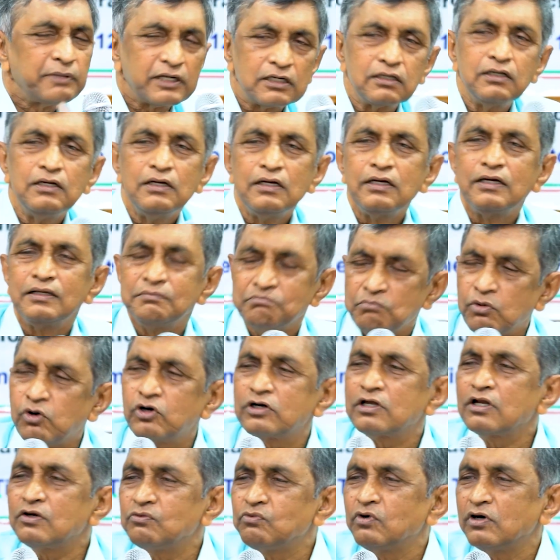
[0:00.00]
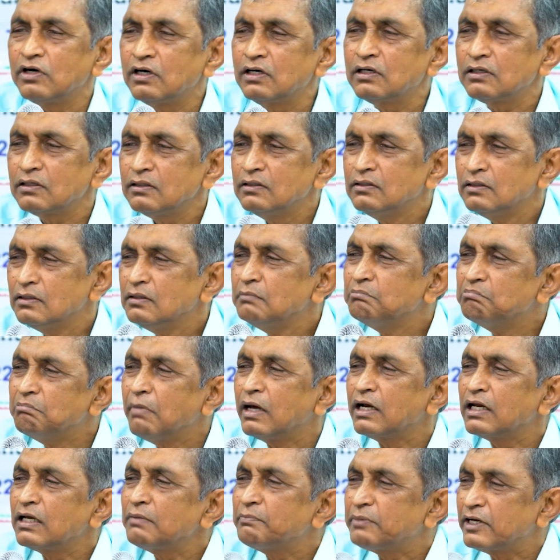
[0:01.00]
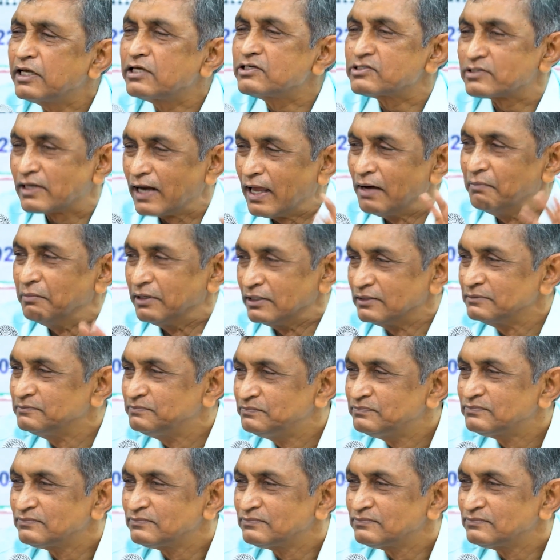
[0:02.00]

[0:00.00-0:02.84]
But in modern world, money brings glamour.